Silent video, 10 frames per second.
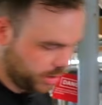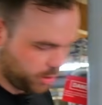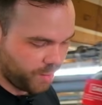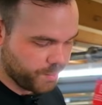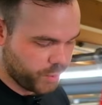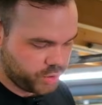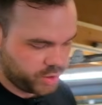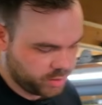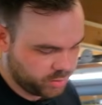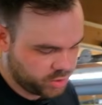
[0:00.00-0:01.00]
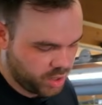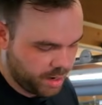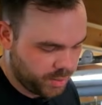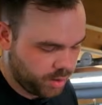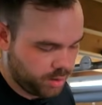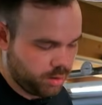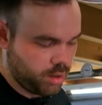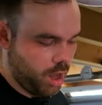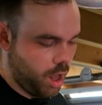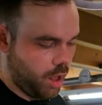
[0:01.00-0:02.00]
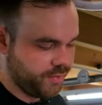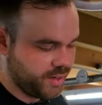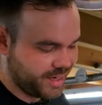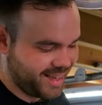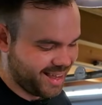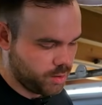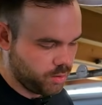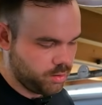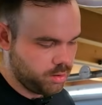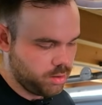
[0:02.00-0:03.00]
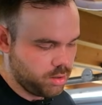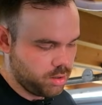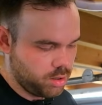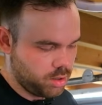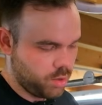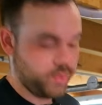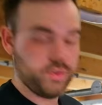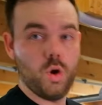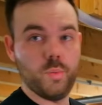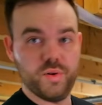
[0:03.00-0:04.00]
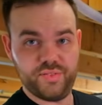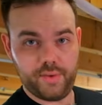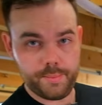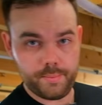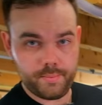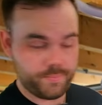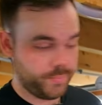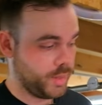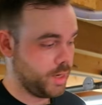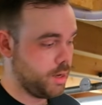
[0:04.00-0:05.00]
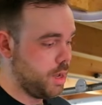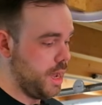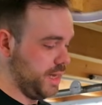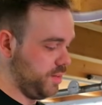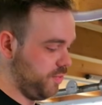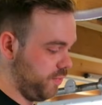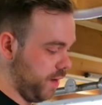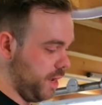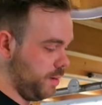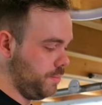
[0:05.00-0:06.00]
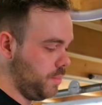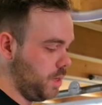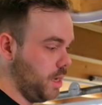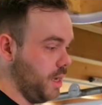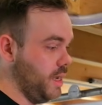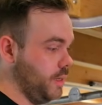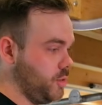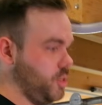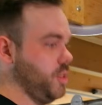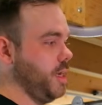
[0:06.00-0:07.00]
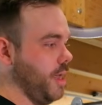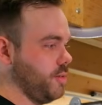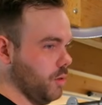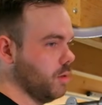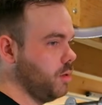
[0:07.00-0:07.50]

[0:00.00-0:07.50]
a combustion chamber under the kettle with an open flame, and that flame heats the kettle.